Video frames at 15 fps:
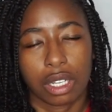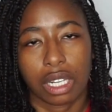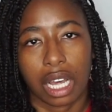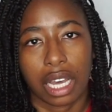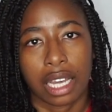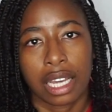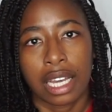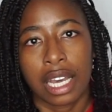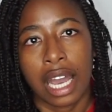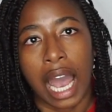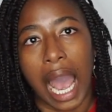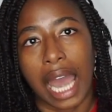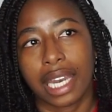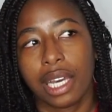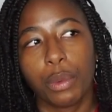Like,
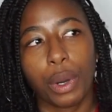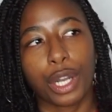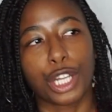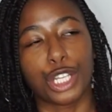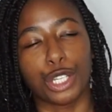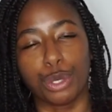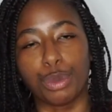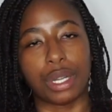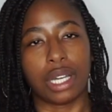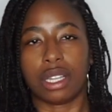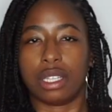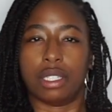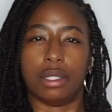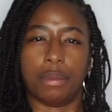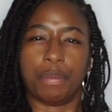I didn't want to do
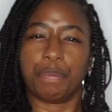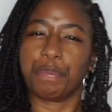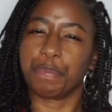nothing.